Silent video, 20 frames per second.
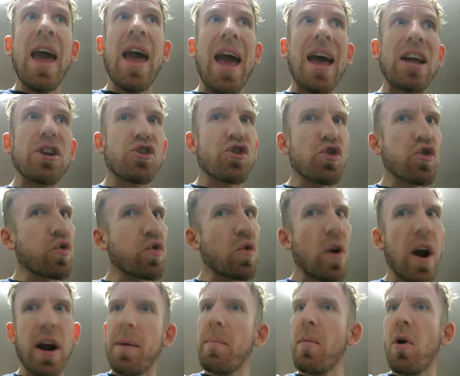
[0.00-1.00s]
and
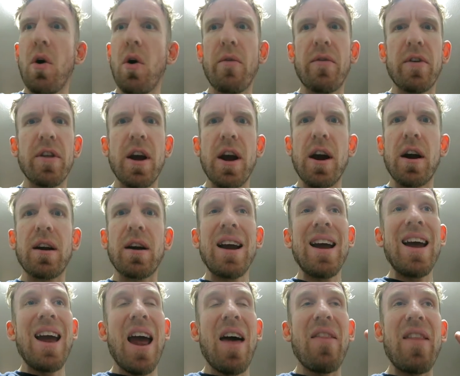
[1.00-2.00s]
trek them over there
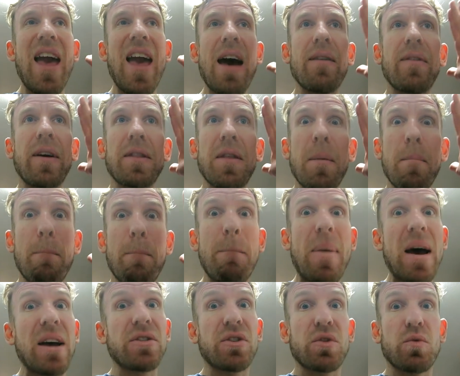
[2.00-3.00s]
and they have like the
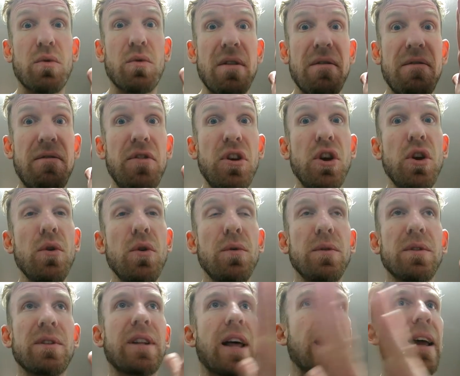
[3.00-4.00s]
best
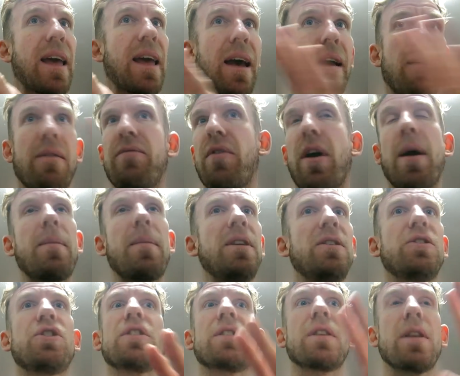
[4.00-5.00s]
reviews like i
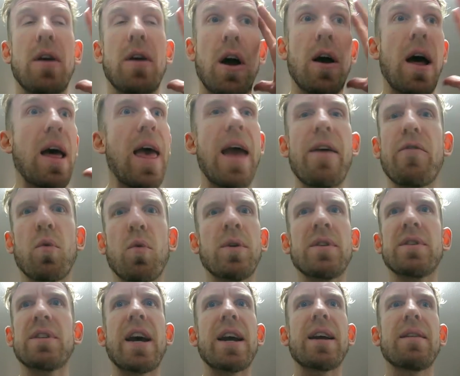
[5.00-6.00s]
mean just
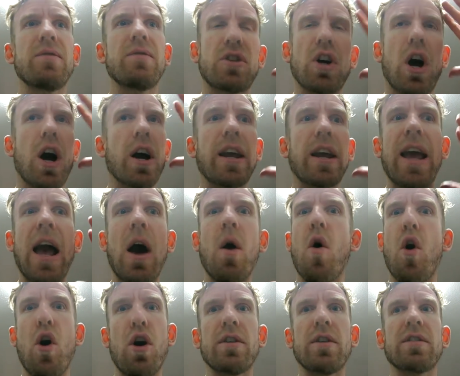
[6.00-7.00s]
everyone's like talking
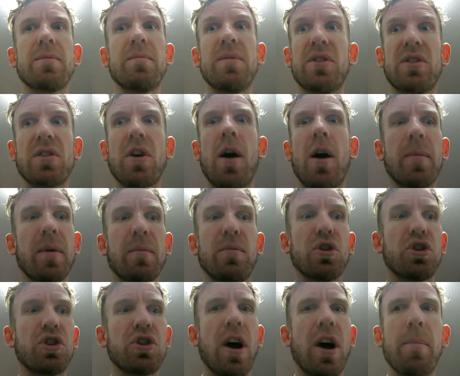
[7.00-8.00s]
how awesome this comic
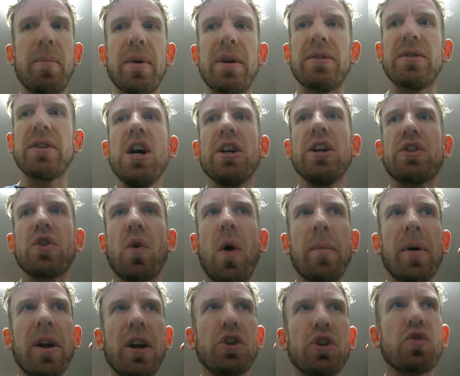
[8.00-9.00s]
book shop is. So
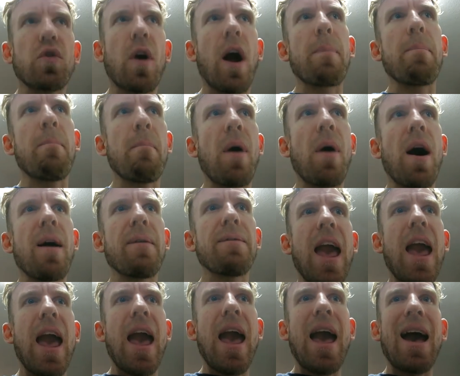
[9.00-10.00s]
I'm going to drop them off
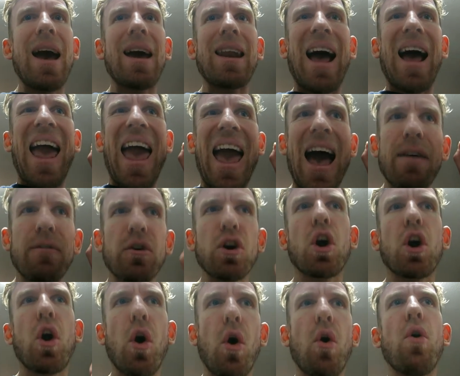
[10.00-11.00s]
and I have a
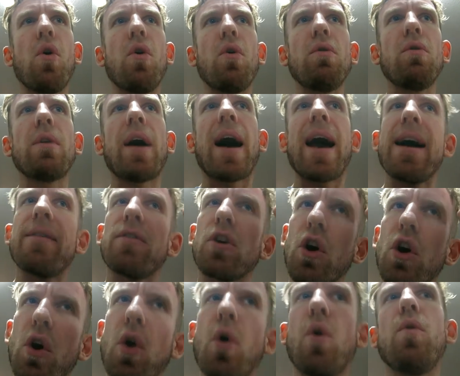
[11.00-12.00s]
goal. I have a
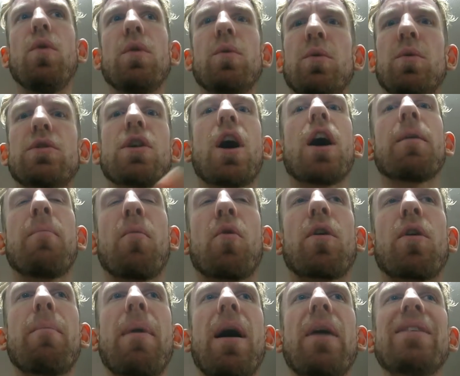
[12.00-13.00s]
goal and we'll talk
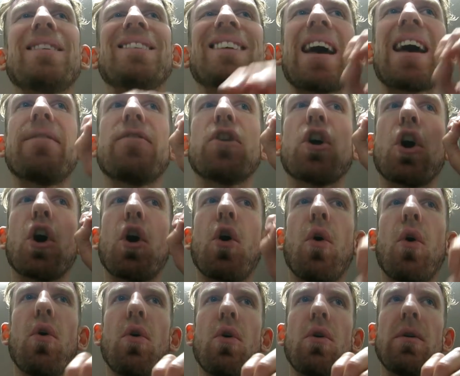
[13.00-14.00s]
more about this. I have a
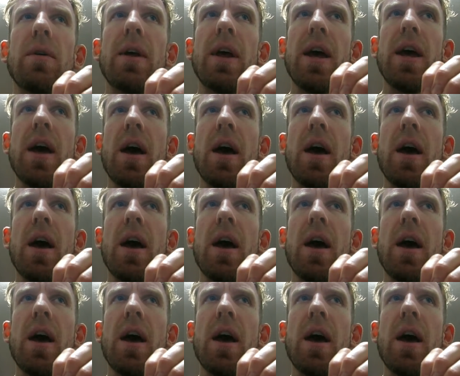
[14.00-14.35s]
goal